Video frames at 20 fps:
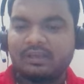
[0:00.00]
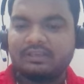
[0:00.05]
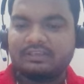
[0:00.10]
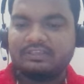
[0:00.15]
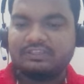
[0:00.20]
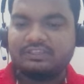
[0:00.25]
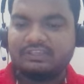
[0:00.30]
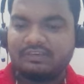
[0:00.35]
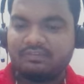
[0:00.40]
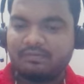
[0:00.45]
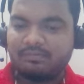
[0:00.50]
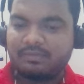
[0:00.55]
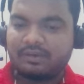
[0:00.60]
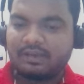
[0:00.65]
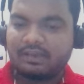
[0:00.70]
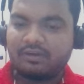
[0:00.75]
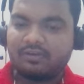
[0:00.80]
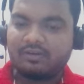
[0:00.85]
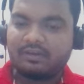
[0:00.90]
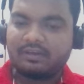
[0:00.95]
JVM
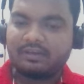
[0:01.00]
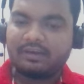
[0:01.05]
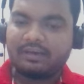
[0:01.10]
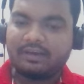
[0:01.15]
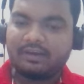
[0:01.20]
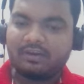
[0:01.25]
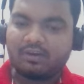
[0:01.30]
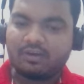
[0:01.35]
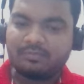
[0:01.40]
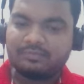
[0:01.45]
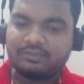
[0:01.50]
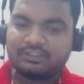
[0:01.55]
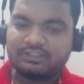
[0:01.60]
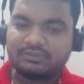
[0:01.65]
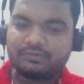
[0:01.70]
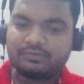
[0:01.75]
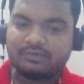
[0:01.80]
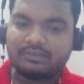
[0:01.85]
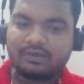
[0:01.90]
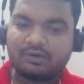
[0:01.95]
cannot create
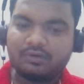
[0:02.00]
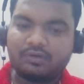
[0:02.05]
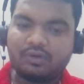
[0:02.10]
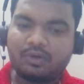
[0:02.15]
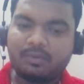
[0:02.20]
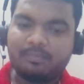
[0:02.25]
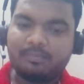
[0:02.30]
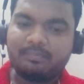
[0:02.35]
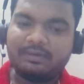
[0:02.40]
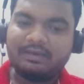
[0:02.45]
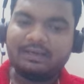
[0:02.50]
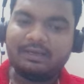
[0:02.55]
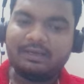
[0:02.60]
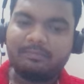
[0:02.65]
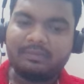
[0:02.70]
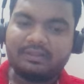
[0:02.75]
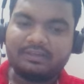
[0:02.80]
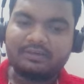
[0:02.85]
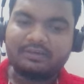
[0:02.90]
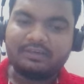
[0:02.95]
objects without complete
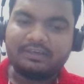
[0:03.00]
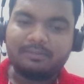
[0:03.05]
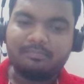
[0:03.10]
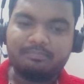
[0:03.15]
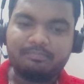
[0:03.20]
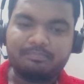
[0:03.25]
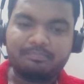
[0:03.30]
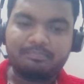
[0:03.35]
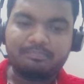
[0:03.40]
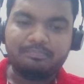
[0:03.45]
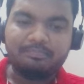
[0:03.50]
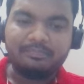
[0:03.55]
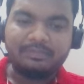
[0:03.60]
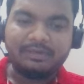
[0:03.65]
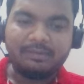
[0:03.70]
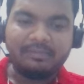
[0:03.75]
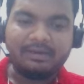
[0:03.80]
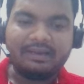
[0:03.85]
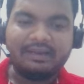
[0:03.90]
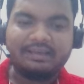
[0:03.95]
method
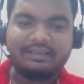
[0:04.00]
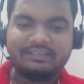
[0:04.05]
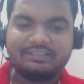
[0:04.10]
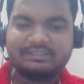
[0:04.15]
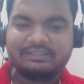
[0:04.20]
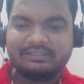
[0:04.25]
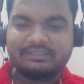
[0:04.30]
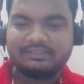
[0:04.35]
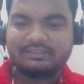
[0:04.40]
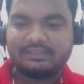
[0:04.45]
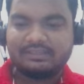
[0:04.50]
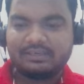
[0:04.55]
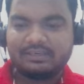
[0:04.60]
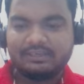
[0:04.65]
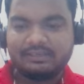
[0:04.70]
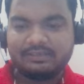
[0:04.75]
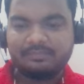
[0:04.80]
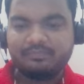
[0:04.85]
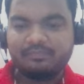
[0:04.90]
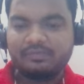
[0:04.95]
implementations,
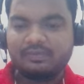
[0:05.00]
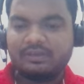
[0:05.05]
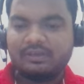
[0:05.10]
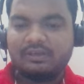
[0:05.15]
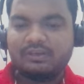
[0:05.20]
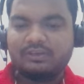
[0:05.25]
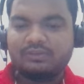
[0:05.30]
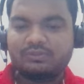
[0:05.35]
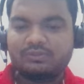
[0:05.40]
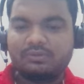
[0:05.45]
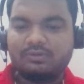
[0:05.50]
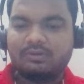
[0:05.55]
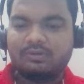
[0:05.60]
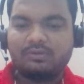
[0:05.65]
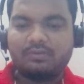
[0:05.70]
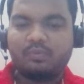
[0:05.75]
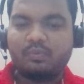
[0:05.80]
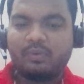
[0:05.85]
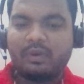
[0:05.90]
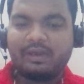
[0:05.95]
right? So
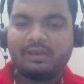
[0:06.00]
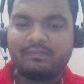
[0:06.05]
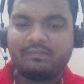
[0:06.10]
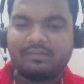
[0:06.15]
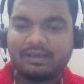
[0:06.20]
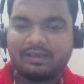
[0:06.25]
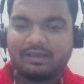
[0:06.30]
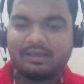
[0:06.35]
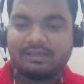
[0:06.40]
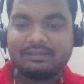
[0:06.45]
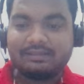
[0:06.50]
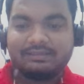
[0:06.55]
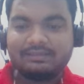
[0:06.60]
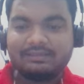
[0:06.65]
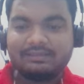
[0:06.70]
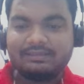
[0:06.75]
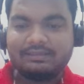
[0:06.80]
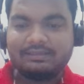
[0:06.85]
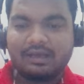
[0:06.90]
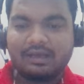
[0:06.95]
why
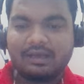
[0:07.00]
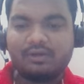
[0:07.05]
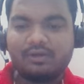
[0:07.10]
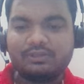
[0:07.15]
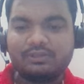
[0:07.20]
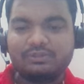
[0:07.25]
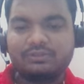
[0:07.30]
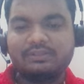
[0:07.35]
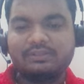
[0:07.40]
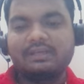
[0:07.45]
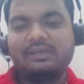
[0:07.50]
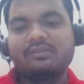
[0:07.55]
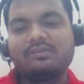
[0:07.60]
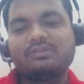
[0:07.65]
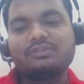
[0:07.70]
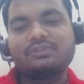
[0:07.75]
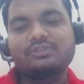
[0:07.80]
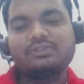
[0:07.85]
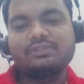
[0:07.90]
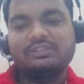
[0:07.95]
also the
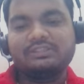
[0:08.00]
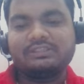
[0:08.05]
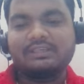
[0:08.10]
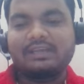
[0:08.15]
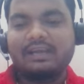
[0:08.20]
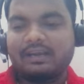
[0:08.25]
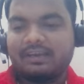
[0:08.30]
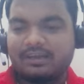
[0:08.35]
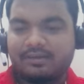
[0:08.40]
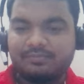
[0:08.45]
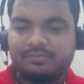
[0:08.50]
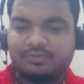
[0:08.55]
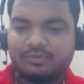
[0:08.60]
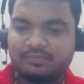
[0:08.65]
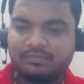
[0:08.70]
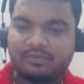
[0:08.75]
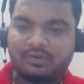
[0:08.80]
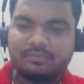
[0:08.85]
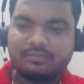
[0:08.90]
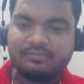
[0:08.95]
cross question that comes
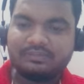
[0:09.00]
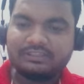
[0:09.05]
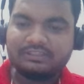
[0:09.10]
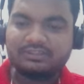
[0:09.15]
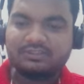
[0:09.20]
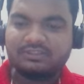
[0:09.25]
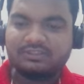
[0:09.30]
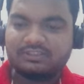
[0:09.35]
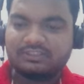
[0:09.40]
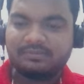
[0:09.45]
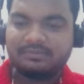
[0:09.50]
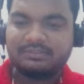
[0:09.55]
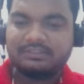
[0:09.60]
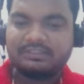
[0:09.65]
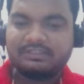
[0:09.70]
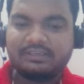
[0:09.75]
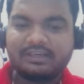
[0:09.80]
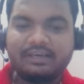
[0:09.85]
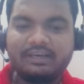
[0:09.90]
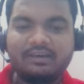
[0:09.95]
from these
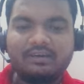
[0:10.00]
concepts, right?